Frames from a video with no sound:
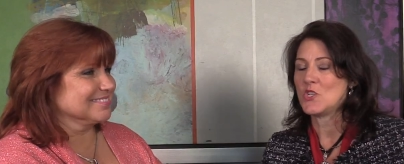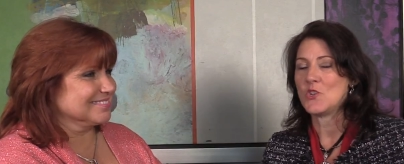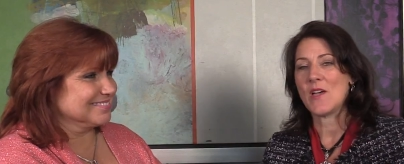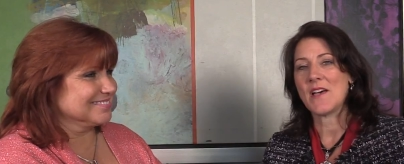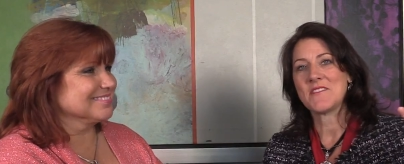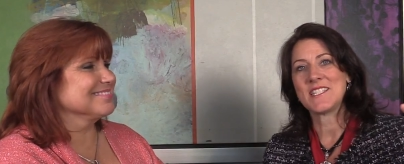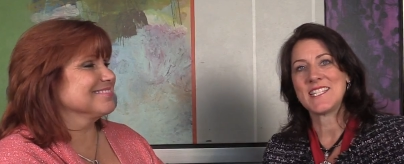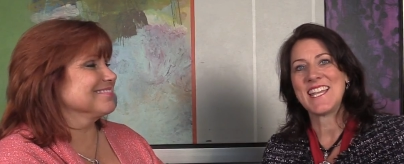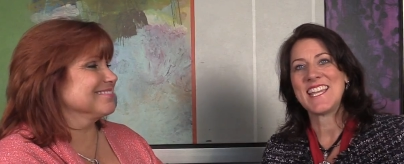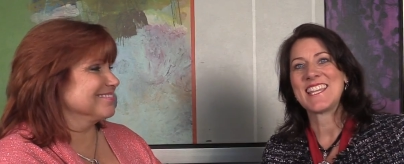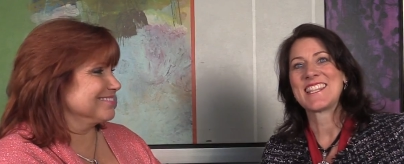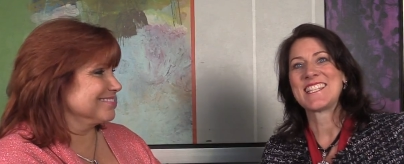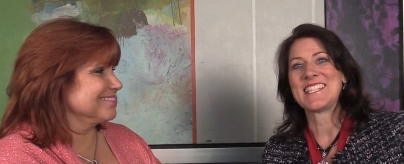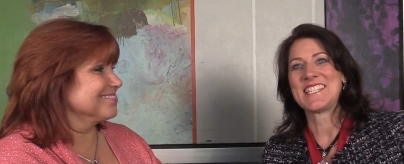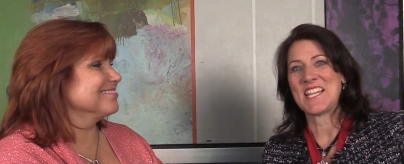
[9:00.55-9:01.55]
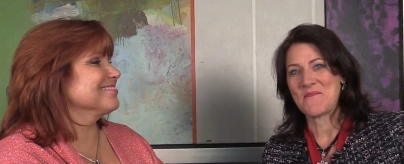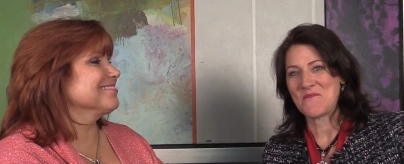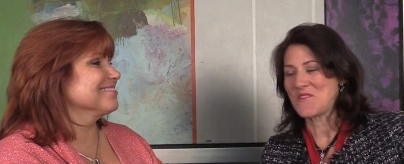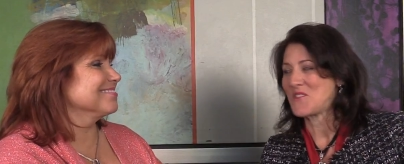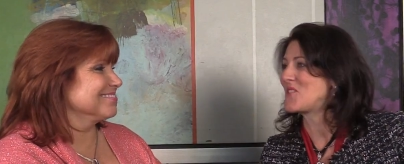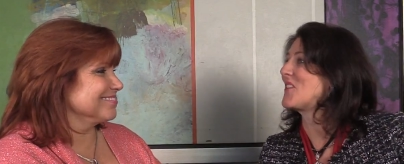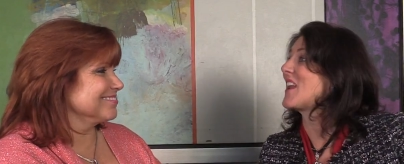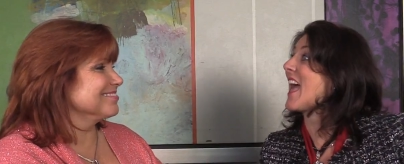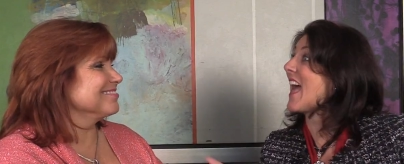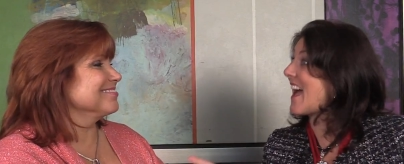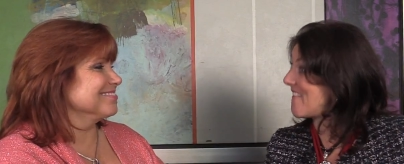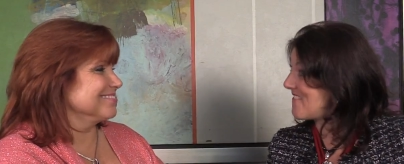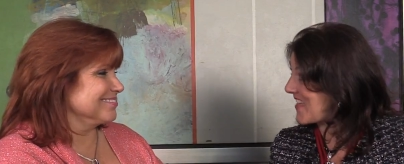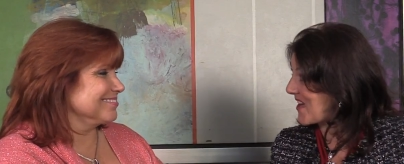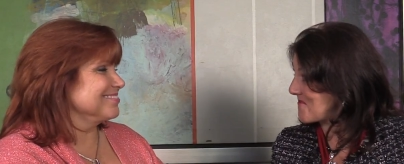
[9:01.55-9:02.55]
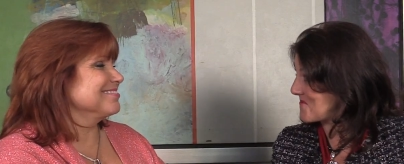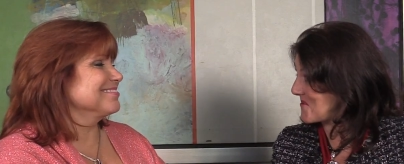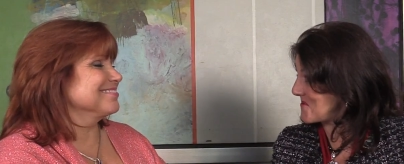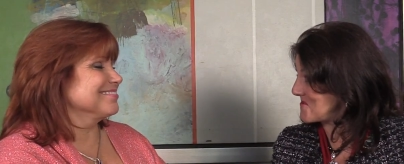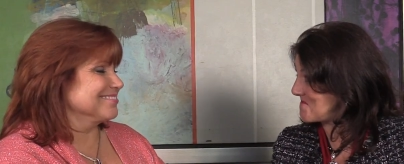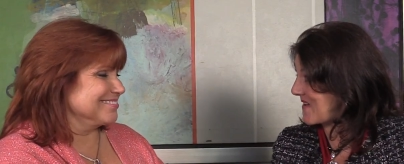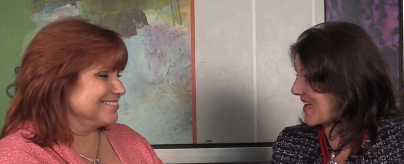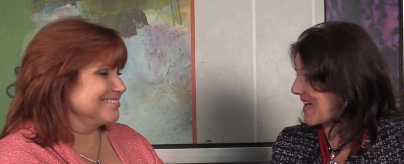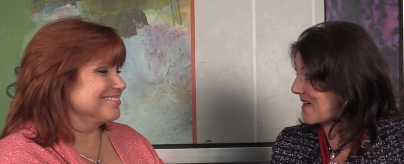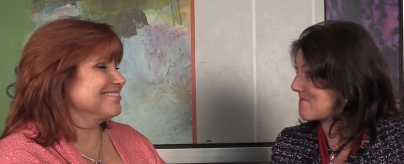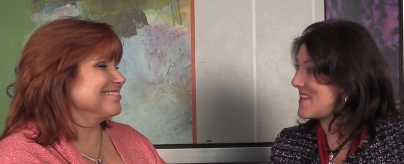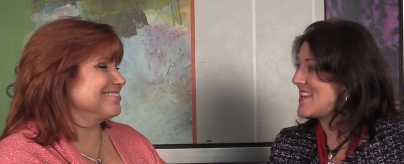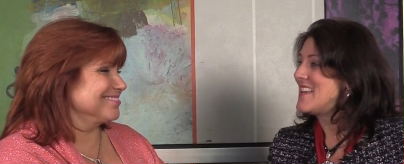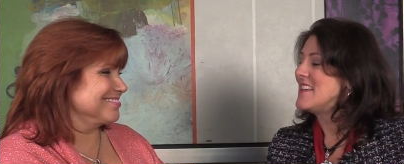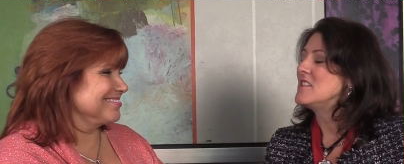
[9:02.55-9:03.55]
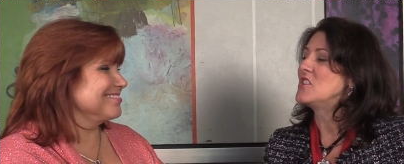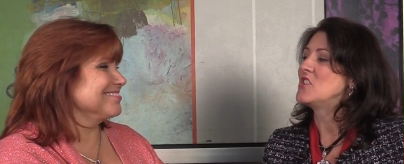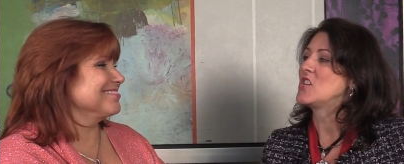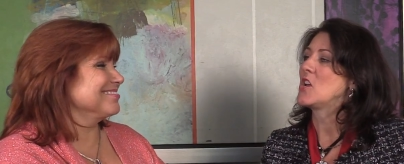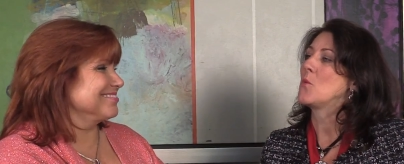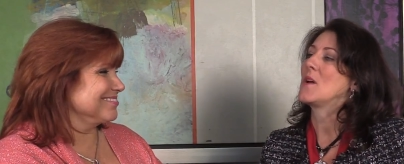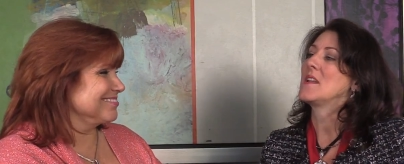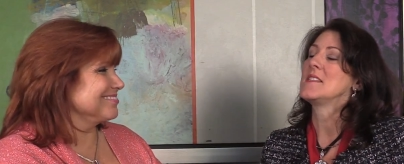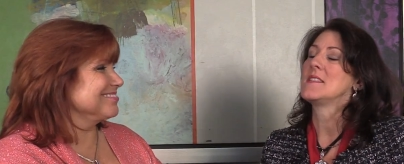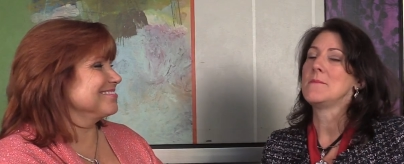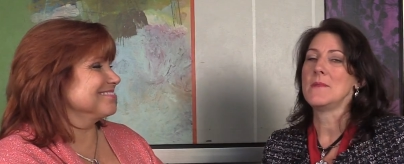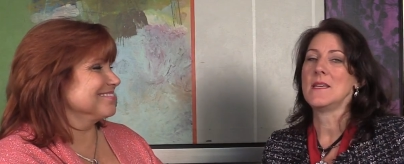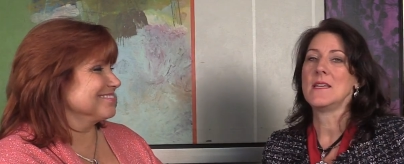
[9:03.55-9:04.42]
Speaker 1: You have to take it the step further to have that roadmap to show what does it